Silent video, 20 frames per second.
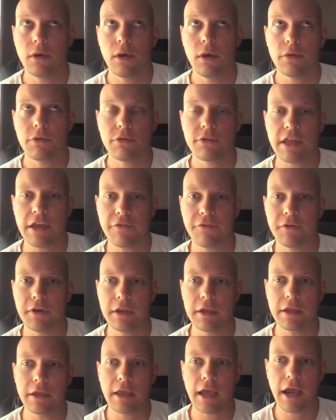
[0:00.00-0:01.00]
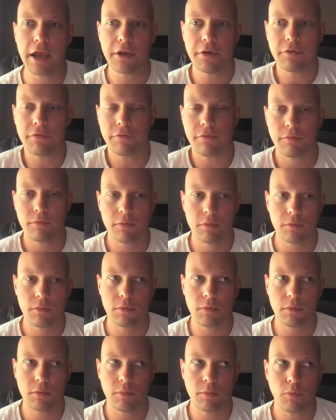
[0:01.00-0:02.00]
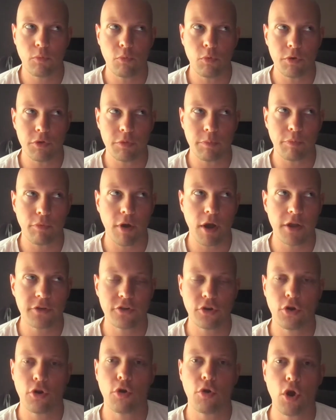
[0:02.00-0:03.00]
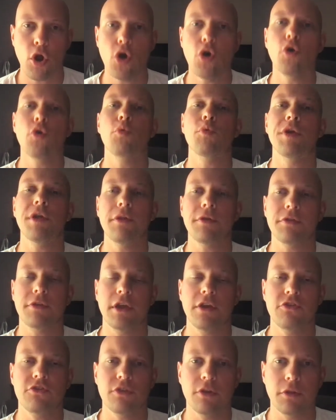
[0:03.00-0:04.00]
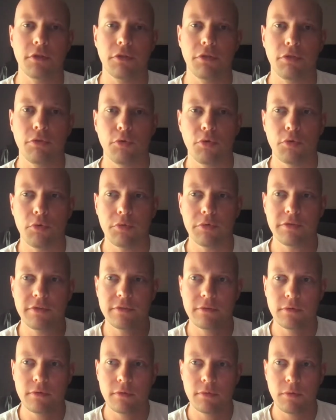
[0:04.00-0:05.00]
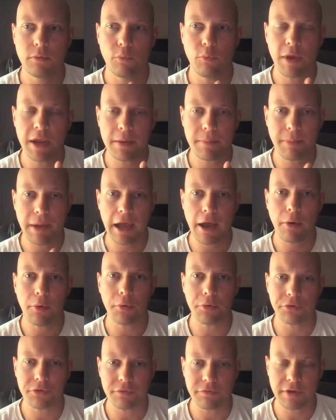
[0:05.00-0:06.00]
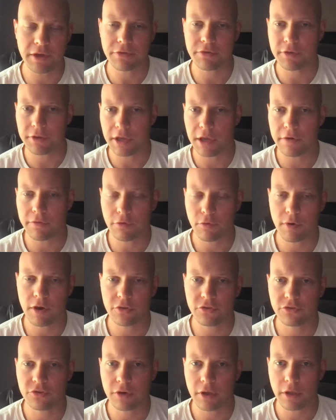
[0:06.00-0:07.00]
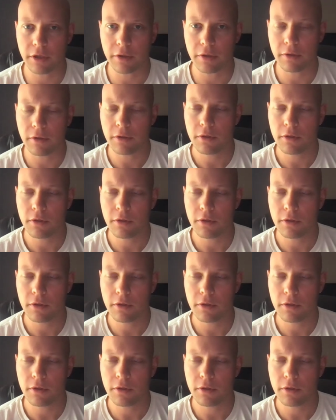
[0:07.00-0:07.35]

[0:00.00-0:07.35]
Stephanie kind of was brought to her own realization through Wayne Powell's investigative questioning